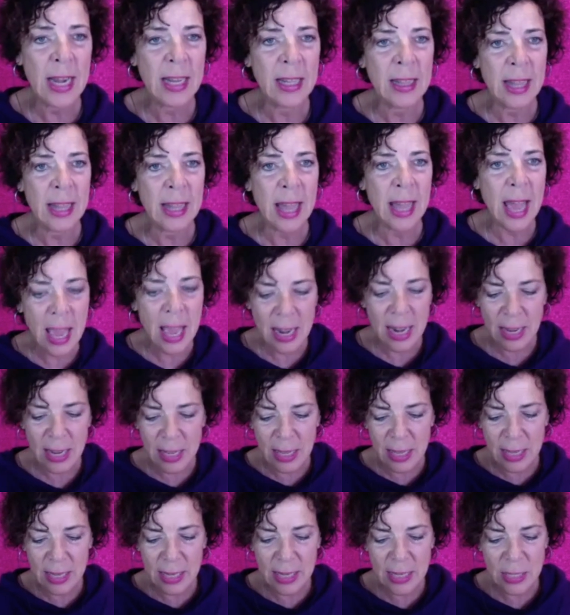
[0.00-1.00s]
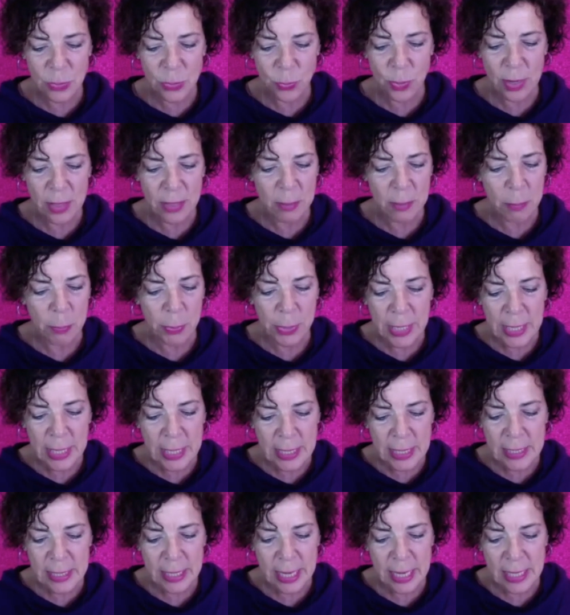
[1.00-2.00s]
And that is one of the
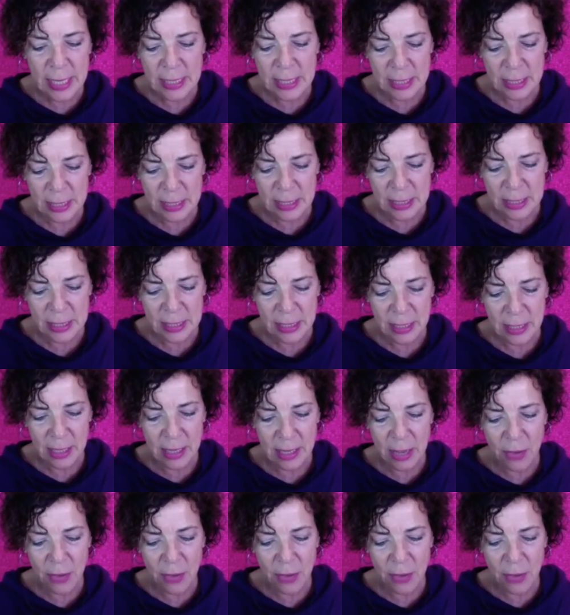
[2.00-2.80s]
biggest lessons.